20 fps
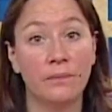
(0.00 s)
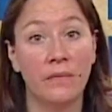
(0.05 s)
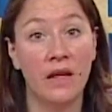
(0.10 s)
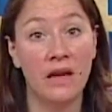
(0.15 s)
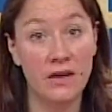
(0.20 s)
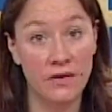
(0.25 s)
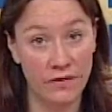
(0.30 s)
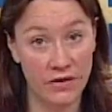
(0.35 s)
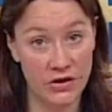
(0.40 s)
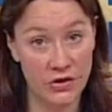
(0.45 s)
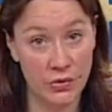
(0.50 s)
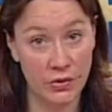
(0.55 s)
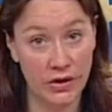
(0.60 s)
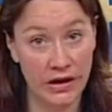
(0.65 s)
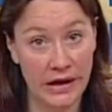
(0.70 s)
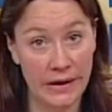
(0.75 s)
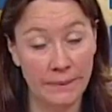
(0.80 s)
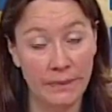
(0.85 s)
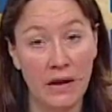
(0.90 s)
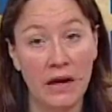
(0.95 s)

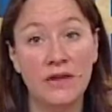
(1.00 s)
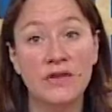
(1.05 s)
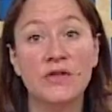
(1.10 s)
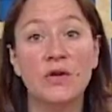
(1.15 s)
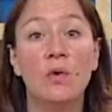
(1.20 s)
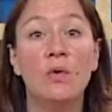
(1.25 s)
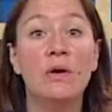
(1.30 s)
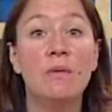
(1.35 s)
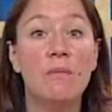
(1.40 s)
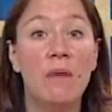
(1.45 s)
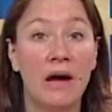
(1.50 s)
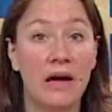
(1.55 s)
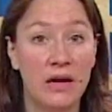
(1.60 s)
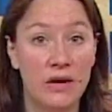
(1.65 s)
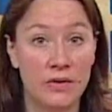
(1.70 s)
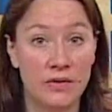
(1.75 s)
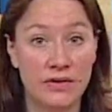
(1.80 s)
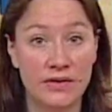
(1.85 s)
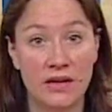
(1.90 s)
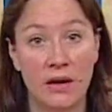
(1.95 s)
individually. And so we might
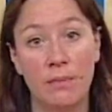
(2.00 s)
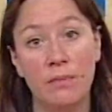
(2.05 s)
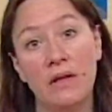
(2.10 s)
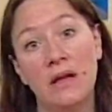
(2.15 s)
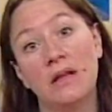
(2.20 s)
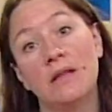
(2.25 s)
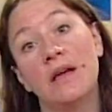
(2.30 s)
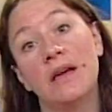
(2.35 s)
use something